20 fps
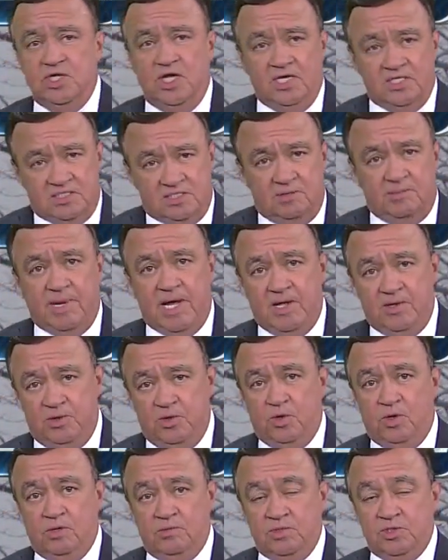just
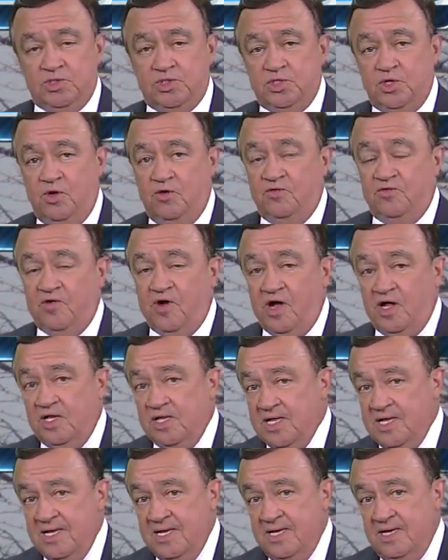about normal
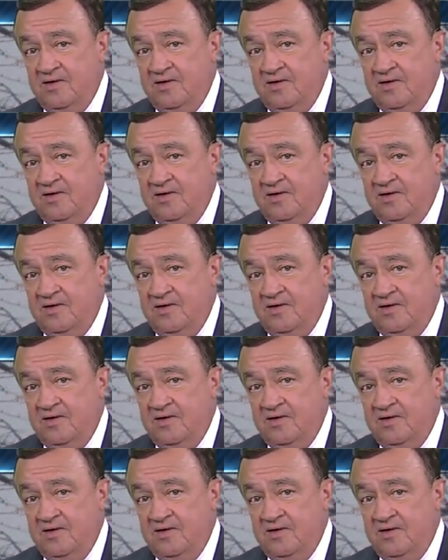snowfall